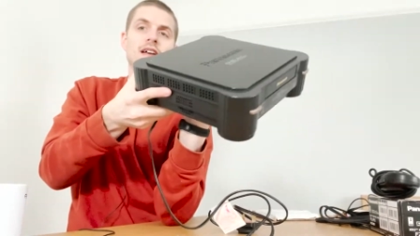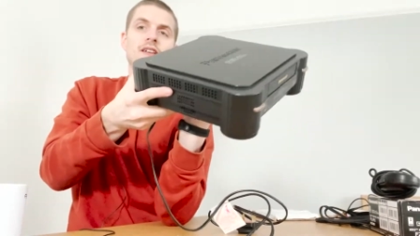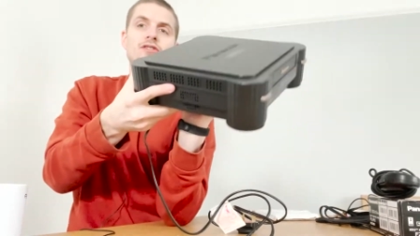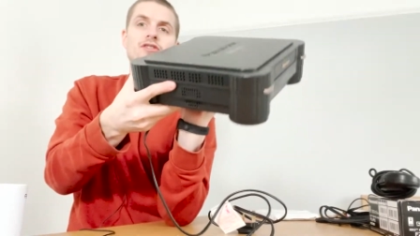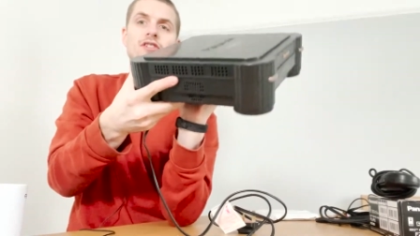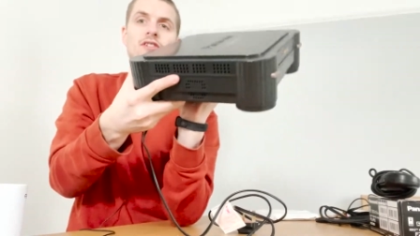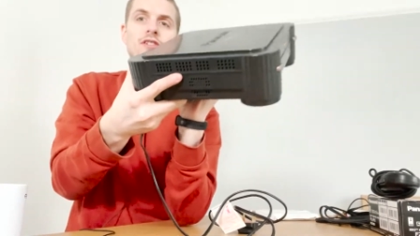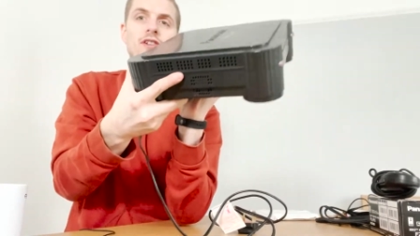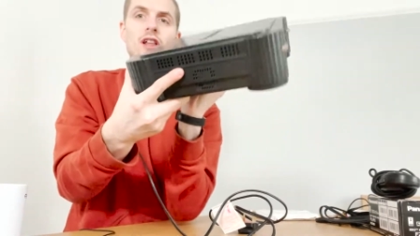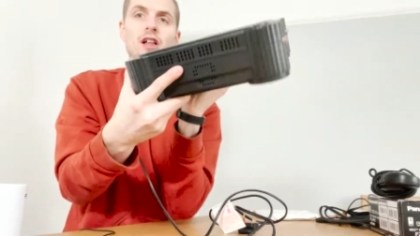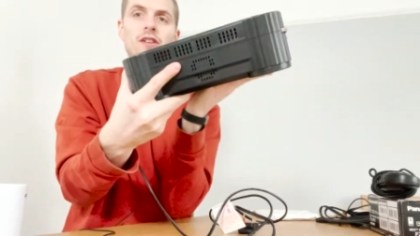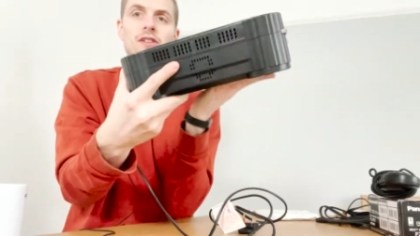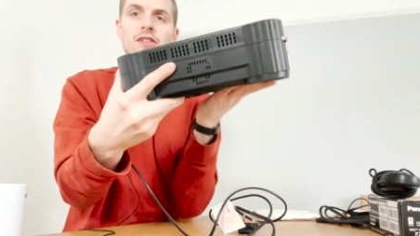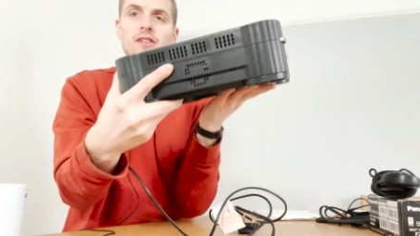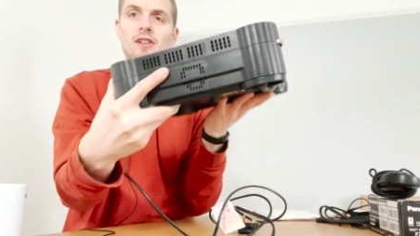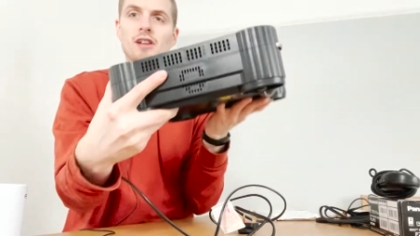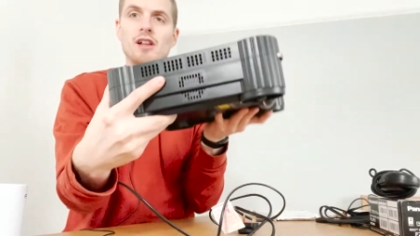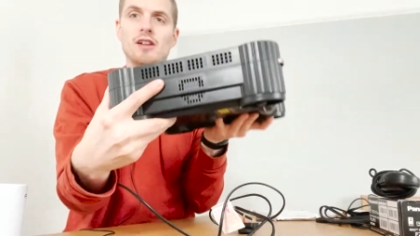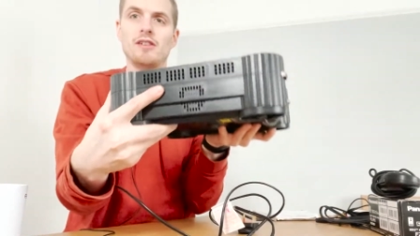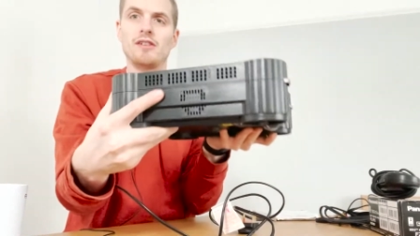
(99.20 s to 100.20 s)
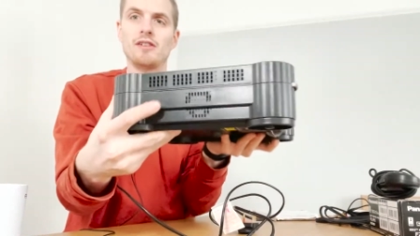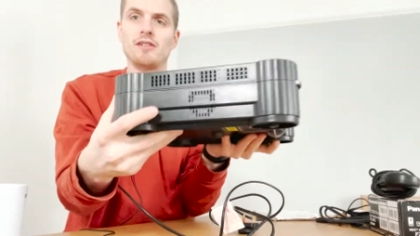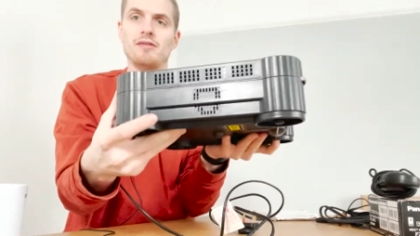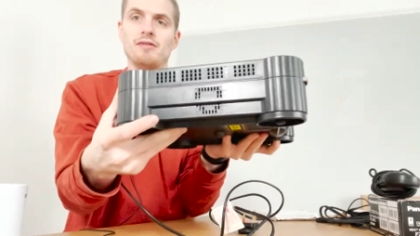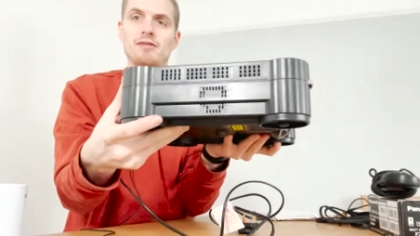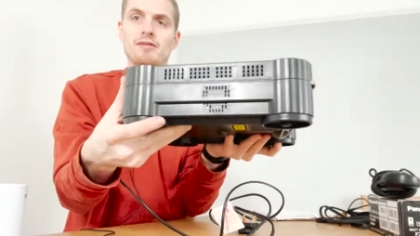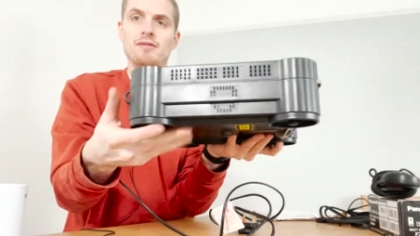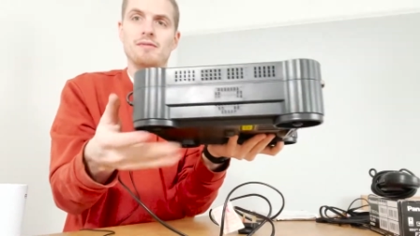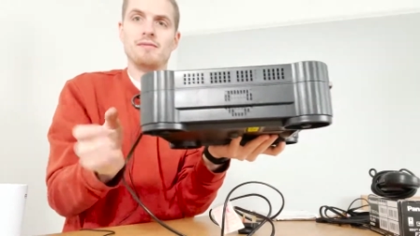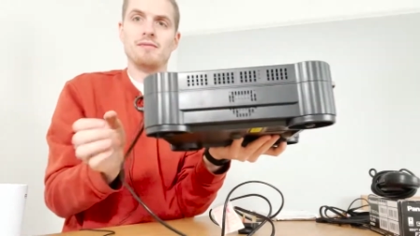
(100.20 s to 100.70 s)
the 3DO
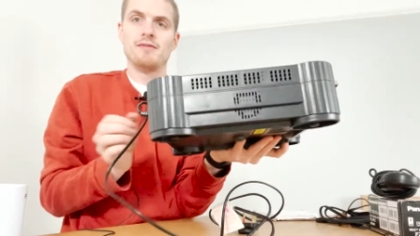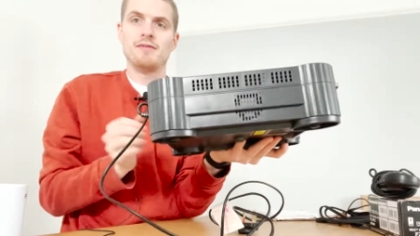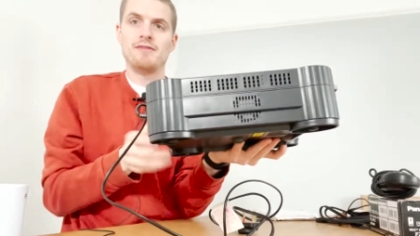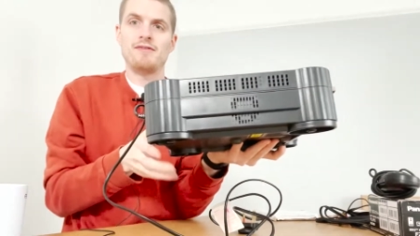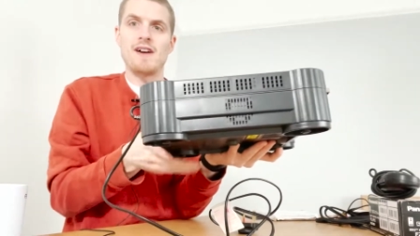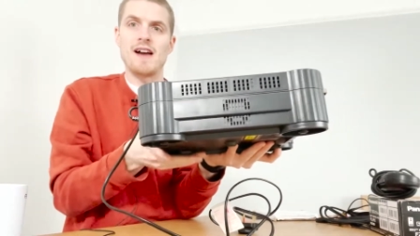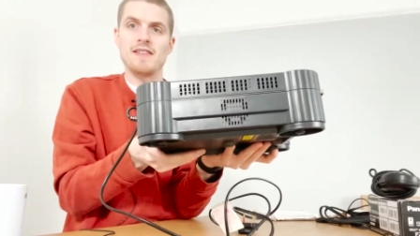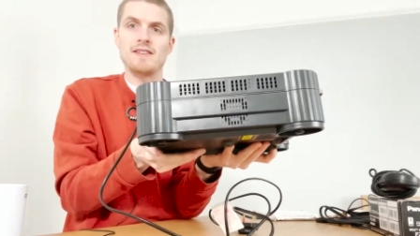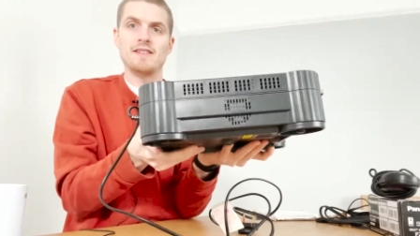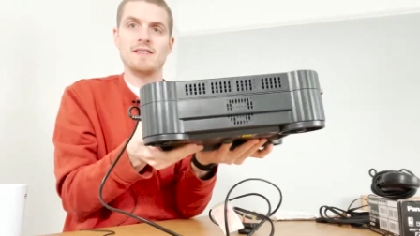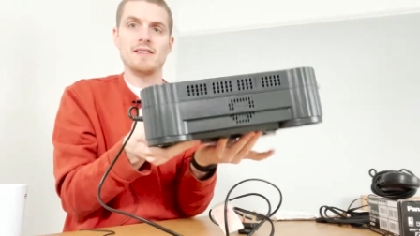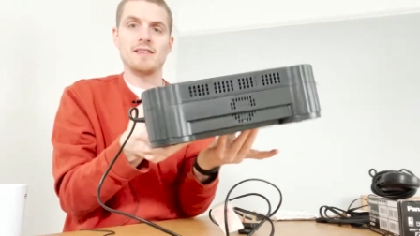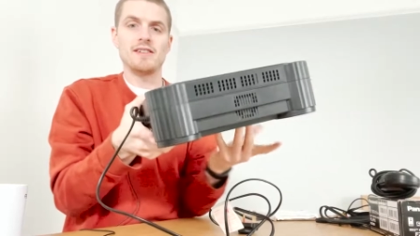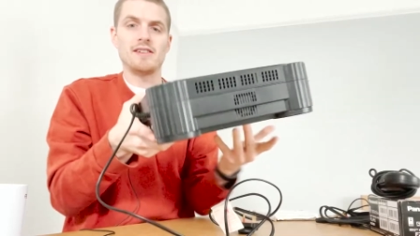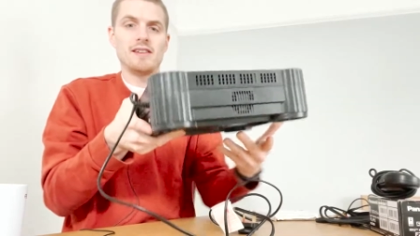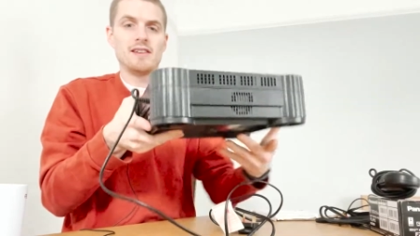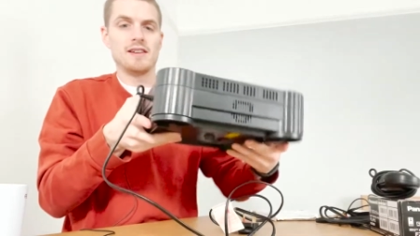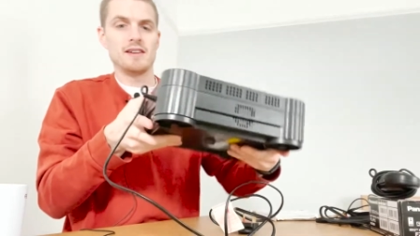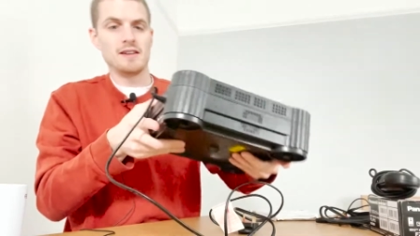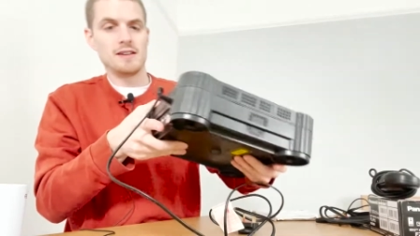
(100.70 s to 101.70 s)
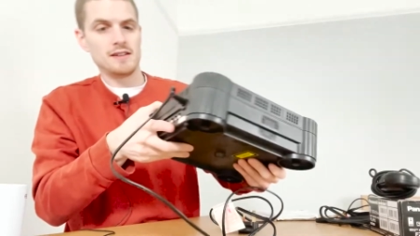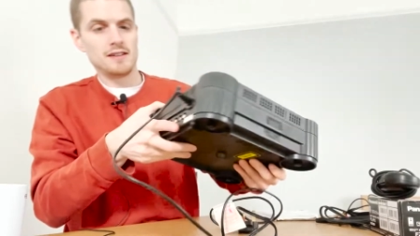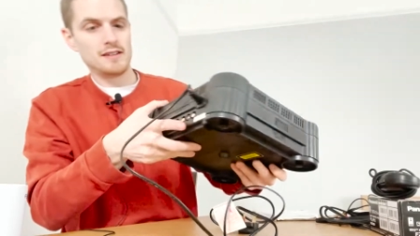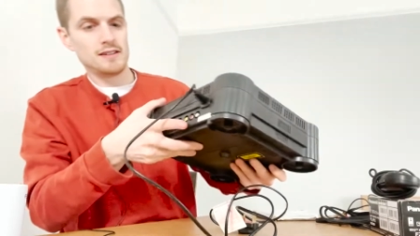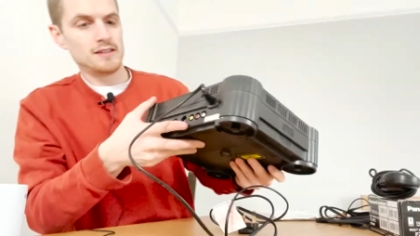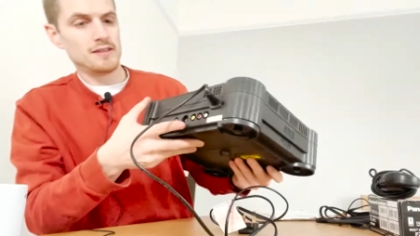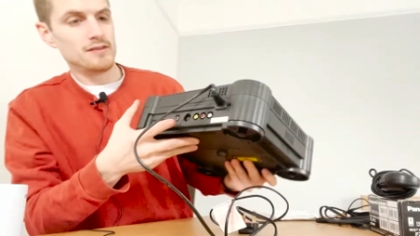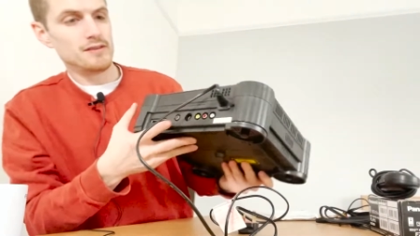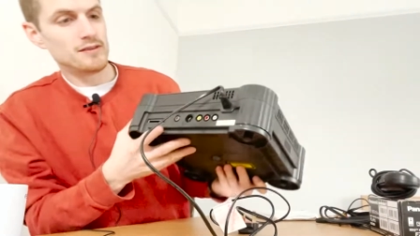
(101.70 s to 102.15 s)
boasted some impressive features.